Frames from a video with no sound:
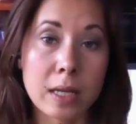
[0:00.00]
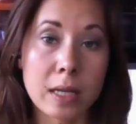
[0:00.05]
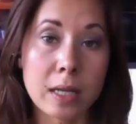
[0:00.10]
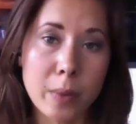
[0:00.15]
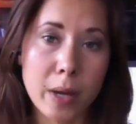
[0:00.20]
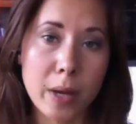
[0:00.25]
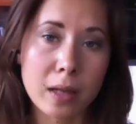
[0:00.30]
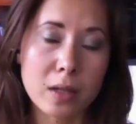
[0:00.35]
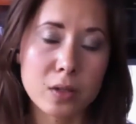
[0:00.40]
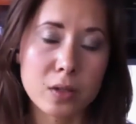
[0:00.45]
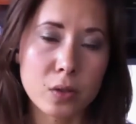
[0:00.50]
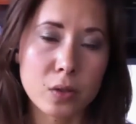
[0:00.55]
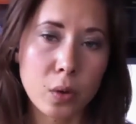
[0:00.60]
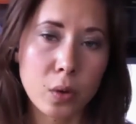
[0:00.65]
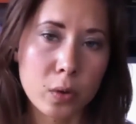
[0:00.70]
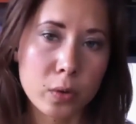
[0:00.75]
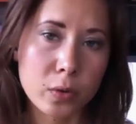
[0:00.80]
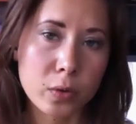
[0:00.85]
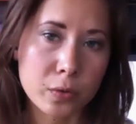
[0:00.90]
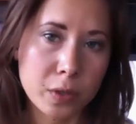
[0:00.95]
imbalance
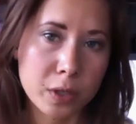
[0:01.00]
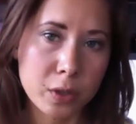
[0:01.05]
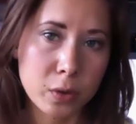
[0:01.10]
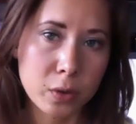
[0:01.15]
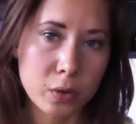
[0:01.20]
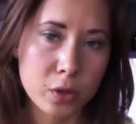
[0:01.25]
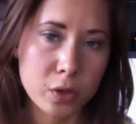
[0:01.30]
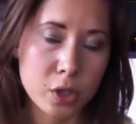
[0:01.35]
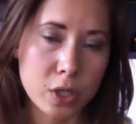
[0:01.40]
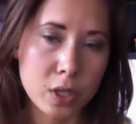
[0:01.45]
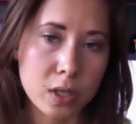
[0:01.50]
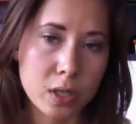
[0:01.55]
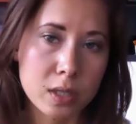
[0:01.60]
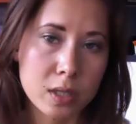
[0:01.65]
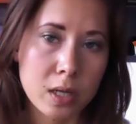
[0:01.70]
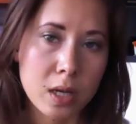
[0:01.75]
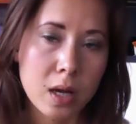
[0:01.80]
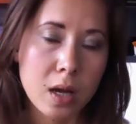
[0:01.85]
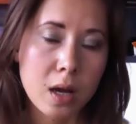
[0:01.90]
all 3 doshas.